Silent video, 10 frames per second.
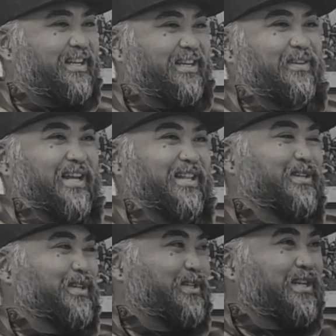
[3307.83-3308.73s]
like, okay,
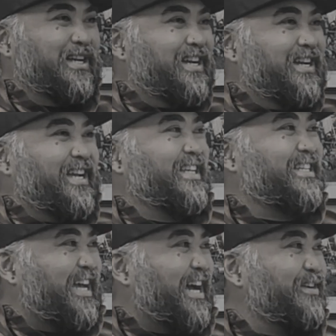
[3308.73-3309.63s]
there's his
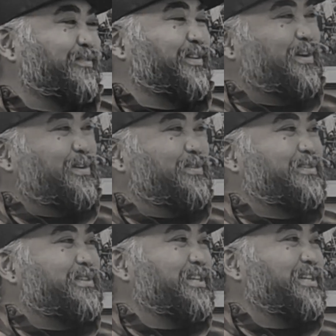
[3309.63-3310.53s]
line of clothes.